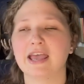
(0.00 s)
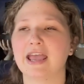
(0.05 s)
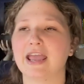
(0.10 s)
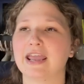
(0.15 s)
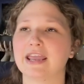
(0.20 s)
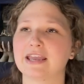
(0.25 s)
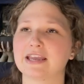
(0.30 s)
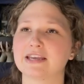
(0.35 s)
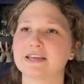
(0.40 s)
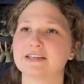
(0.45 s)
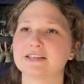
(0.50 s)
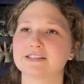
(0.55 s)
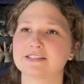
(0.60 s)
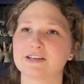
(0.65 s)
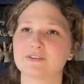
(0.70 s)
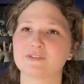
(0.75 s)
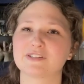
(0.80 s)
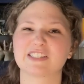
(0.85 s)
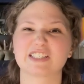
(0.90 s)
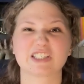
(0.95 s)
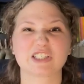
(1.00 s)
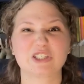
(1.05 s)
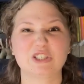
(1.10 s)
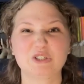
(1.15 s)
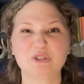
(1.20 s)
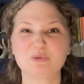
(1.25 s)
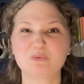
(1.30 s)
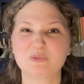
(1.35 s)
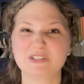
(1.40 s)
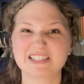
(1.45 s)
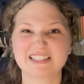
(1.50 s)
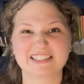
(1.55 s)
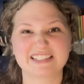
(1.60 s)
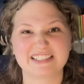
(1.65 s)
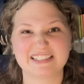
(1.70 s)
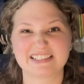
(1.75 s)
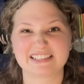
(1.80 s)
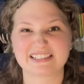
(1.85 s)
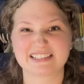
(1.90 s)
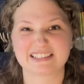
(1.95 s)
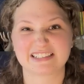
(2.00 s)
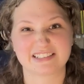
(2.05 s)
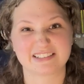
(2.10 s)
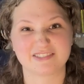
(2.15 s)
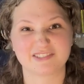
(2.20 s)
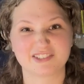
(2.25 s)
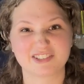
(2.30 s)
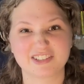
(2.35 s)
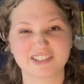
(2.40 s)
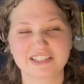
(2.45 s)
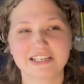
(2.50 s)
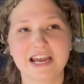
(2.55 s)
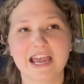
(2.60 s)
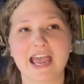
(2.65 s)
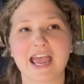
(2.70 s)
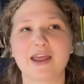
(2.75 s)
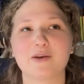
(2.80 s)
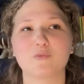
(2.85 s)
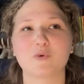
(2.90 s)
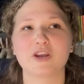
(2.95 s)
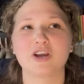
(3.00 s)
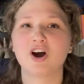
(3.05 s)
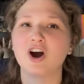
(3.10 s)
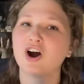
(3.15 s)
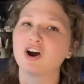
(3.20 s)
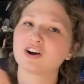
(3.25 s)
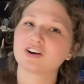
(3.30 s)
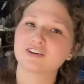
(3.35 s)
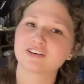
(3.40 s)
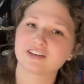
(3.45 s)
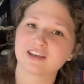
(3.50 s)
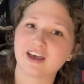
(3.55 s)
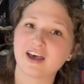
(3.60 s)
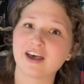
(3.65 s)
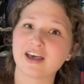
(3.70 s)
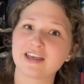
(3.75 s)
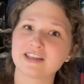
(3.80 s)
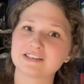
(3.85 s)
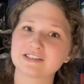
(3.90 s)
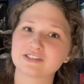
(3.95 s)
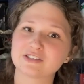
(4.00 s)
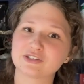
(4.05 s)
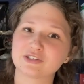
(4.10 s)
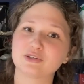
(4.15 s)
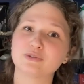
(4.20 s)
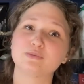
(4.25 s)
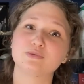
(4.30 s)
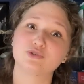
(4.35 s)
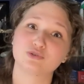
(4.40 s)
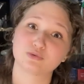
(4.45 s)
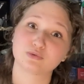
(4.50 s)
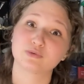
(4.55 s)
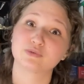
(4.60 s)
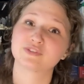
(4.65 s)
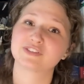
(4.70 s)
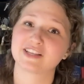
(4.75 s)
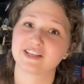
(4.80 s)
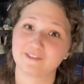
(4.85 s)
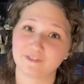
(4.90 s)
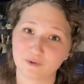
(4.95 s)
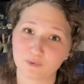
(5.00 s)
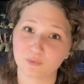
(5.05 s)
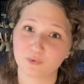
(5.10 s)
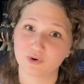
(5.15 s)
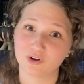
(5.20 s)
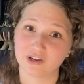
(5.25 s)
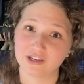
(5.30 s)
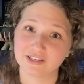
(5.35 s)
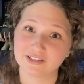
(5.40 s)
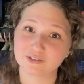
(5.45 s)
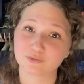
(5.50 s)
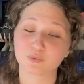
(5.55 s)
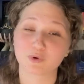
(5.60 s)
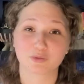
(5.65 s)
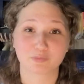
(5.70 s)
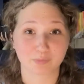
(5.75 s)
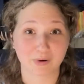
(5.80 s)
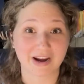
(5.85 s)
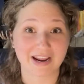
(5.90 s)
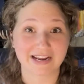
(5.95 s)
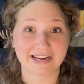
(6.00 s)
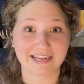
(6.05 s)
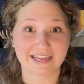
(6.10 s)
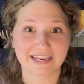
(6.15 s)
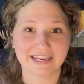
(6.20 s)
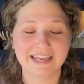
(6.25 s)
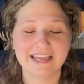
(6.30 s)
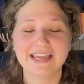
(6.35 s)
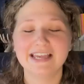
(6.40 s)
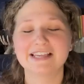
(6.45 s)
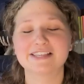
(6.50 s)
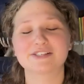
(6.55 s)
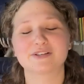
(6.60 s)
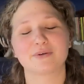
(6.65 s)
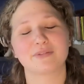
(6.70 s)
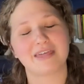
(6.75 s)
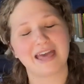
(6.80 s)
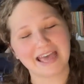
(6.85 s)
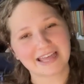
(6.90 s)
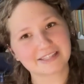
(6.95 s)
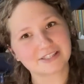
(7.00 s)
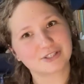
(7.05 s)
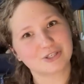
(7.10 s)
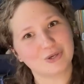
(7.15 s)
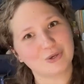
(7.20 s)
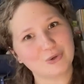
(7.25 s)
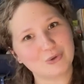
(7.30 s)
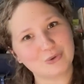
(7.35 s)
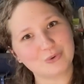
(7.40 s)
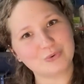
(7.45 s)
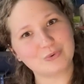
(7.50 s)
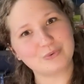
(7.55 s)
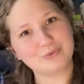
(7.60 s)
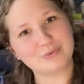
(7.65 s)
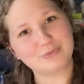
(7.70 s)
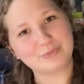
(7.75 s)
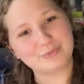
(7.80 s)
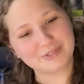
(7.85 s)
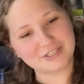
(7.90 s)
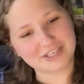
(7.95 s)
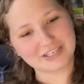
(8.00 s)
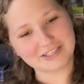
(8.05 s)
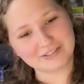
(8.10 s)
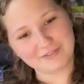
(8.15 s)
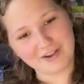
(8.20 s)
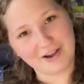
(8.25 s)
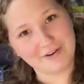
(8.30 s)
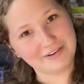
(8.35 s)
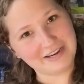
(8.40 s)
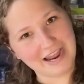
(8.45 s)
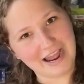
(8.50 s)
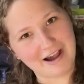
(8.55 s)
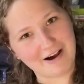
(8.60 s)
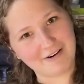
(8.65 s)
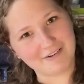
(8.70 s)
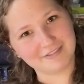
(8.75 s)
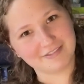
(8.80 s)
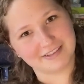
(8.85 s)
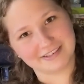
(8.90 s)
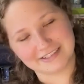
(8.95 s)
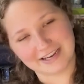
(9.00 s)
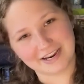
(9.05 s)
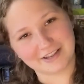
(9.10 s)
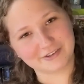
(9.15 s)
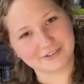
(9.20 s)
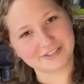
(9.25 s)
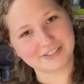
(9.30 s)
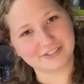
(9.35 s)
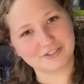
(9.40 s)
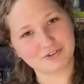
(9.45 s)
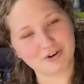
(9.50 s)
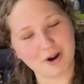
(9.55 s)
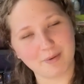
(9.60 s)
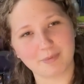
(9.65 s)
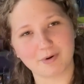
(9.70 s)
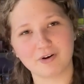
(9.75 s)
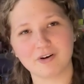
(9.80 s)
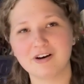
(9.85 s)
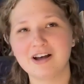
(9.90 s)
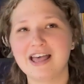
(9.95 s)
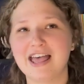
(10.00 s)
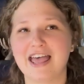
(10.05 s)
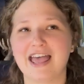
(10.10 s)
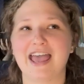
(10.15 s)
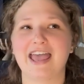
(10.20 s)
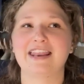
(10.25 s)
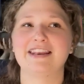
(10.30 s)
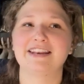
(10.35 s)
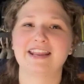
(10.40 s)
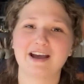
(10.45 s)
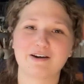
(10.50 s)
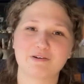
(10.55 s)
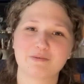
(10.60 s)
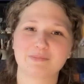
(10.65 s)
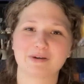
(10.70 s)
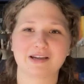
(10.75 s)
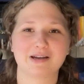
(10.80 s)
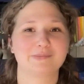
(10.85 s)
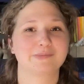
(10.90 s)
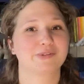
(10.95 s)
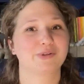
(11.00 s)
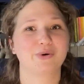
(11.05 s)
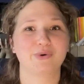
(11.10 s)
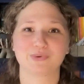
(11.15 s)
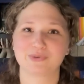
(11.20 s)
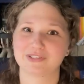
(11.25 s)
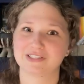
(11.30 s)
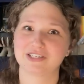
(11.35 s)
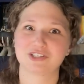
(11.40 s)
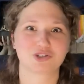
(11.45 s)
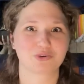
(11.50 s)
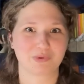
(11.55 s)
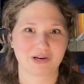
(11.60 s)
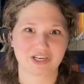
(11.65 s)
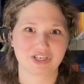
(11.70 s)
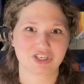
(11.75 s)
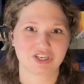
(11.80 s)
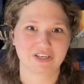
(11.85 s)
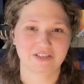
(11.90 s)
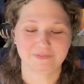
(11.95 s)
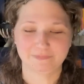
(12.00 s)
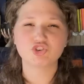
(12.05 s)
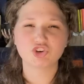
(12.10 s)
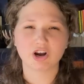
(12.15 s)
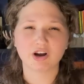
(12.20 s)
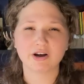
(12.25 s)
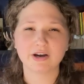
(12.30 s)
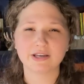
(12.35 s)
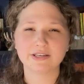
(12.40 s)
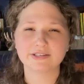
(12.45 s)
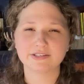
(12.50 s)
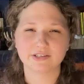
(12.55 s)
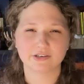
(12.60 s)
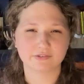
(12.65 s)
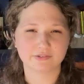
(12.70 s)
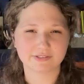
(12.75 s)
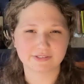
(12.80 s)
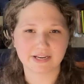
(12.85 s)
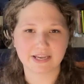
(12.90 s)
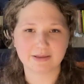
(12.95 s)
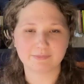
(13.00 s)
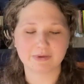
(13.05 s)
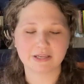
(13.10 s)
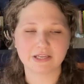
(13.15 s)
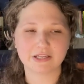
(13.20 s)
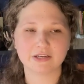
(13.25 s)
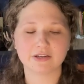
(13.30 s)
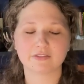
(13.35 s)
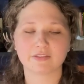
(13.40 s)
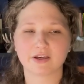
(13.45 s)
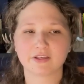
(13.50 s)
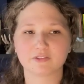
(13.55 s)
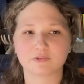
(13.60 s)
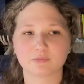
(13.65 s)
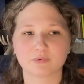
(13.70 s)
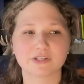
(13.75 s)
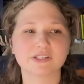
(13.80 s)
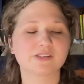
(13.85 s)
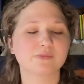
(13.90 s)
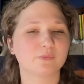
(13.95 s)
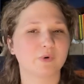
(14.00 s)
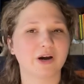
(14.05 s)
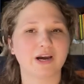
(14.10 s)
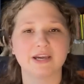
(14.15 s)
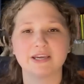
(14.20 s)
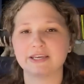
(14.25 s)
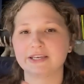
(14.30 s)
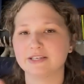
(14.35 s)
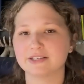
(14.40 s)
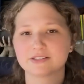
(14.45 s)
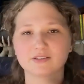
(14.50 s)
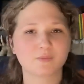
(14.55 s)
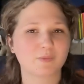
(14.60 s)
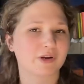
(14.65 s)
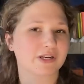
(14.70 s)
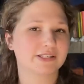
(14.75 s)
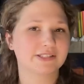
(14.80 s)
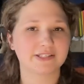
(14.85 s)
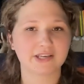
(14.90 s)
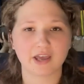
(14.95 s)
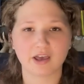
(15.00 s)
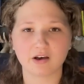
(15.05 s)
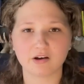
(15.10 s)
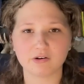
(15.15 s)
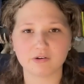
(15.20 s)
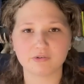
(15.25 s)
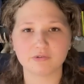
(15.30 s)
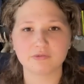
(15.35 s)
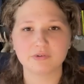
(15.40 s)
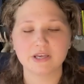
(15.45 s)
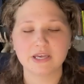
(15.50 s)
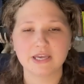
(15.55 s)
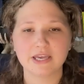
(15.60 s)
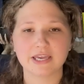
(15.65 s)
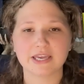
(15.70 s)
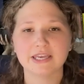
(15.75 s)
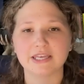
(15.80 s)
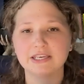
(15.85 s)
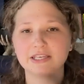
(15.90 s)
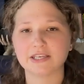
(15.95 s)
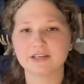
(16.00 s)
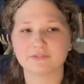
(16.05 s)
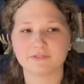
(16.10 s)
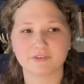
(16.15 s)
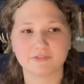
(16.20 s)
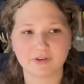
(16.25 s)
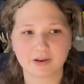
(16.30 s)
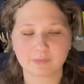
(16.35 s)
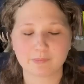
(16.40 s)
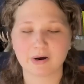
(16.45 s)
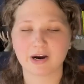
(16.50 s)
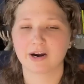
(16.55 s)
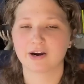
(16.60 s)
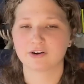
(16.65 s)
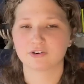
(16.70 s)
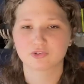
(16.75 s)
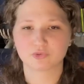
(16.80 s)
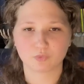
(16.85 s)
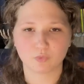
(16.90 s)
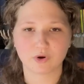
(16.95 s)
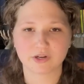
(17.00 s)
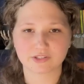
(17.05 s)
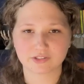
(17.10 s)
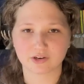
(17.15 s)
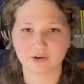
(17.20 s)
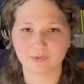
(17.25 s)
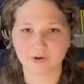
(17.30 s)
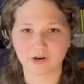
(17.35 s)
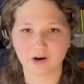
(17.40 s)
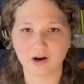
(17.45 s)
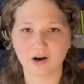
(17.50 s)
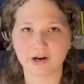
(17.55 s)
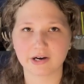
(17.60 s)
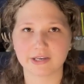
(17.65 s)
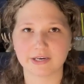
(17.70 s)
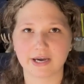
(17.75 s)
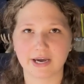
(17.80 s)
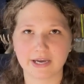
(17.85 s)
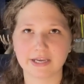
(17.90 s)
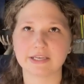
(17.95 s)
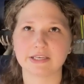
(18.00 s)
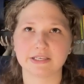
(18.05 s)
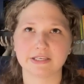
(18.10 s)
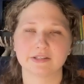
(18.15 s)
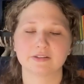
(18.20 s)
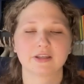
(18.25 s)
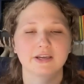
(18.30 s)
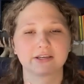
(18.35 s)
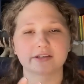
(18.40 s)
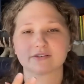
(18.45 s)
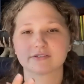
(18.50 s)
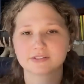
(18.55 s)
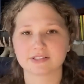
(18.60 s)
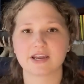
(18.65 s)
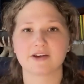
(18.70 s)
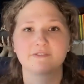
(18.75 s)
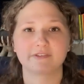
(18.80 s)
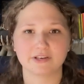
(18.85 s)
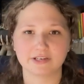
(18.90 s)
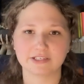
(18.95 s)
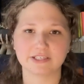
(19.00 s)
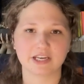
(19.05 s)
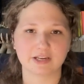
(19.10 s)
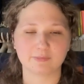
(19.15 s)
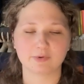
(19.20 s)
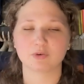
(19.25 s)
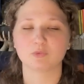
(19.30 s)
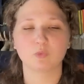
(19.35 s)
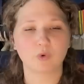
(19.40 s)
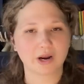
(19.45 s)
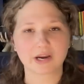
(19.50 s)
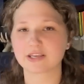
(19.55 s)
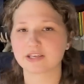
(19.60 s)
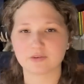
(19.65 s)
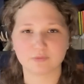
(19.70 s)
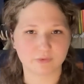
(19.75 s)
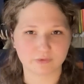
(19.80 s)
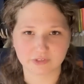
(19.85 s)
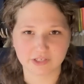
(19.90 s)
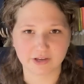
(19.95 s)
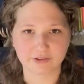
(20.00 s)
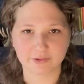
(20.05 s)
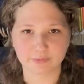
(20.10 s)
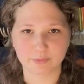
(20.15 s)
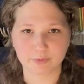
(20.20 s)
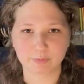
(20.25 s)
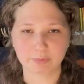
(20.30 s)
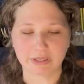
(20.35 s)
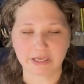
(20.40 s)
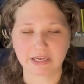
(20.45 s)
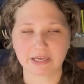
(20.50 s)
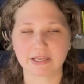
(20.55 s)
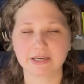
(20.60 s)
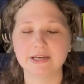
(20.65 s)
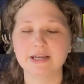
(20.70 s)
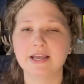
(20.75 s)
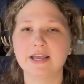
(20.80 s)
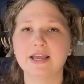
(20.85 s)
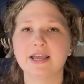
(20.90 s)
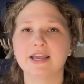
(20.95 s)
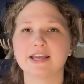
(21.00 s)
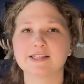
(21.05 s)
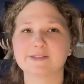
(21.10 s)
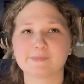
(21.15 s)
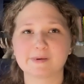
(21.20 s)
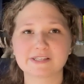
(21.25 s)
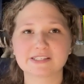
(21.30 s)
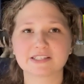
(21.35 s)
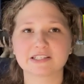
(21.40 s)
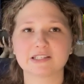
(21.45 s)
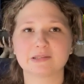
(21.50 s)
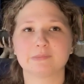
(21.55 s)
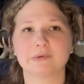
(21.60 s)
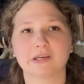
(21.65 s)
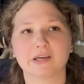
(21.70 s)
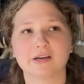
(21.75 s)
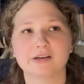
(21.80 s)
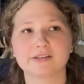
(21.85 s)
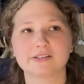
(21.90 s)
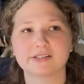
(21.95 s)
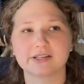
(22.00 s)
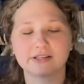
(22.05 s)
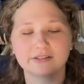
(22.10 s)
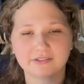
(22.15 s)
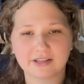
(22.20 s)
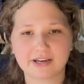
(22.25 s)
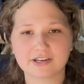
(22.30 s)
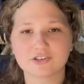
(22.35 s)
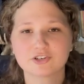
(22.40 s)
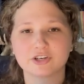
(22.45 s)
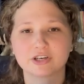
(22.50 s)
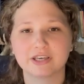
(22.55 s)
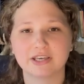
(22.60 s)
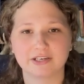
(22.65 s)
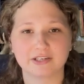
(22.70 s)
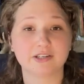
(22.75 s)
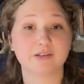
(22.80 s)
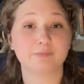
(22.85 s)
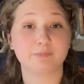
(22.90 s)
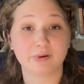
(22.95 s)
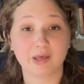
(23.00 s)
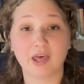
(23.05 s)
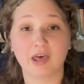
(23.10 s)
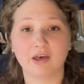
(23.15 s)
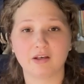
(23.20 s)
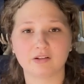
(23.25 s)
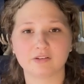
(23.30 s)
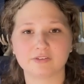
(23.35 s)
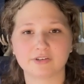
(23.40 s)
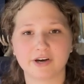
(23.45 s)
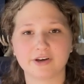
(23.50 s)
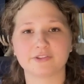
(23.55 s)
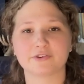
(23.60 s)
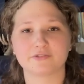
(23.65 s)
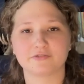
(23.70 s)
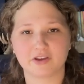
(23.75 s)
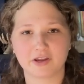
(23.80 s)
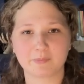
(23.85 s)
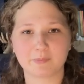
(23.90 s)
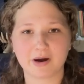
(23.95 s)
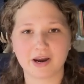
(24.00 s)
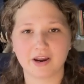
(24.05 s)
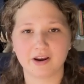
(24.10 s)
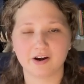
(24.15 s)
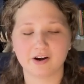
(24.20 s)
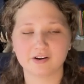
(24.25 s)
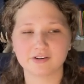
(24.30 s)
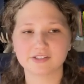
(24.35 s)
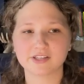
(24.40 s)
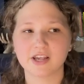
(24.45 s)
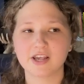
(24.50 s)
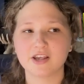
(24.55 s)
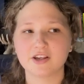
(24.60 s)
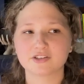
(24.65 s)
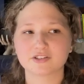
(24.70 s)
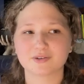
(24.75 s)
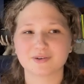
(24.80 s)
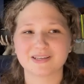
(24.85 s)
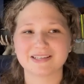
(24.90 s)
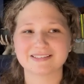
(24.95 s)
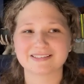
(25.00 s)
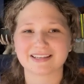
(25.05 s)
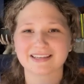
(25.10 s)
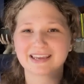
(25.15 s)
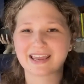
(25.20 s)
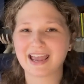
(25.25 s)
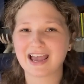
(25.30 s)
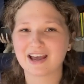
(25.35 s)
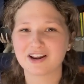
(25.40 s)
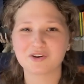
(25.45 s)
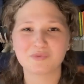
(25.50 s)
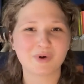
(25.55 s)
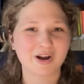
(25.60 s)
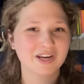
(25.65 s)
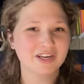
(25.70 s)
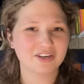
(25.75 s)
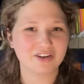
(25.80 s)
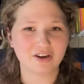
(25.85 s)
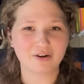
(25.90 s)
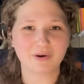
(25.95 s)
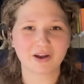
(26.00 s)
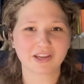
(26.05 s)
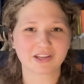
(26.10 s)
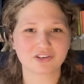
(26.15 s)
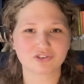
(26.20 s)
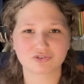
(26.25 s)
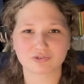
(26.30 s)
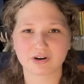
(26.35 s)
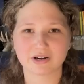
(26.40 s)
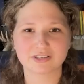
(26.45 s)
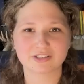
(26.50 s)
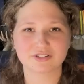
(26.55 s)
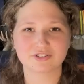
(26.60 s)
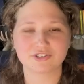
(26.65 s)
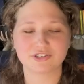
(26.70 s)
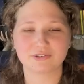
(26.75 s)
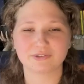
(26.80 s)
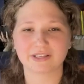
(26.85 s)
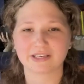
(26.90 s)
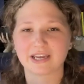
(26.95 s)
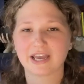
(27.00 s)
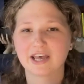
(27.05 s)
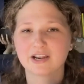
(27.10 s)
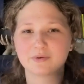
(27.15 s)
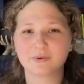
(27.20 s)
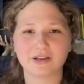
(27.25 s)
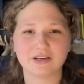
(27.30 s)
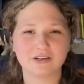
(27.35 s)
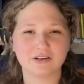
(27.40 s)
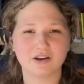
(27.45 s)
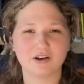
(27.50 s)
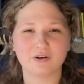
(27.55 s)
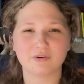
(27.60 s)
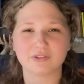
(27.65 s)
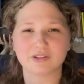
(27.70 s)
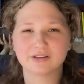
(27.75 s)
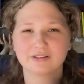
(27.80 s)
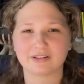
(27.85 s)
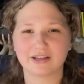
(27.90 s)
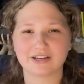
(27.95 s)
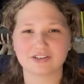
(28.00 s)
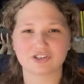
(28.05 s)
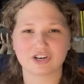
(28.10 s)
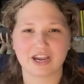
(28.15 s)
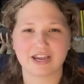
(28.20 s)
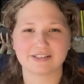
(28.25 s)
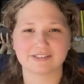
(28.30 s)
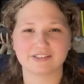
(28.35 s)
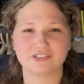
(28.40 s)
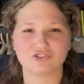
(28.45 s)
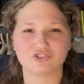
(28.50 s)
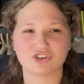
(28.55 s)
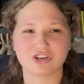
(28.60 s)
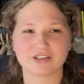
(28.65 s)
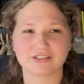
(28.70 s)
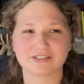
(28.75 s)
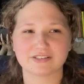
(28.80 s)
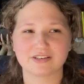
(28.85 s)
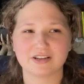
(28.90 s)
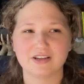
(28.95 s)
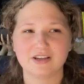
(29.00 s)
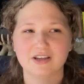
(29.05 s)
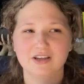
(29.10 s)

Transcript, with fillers: And Stefan's like, who was that, Tyler? And we hard cut to Jules in the woods with Brady. So that's who just found out that Tyler's in trouble. And now it becomes a whole situation. John tells Damon that the reason why he doesn't want to tell any of the vampires what's going on, i.e. like Stefan and Damon, why he won't tell them the plan. It's basically because Elijah can compel other vampires. So he's like, how do I know I can trust you? Like, how do I know that Elijah hasn't just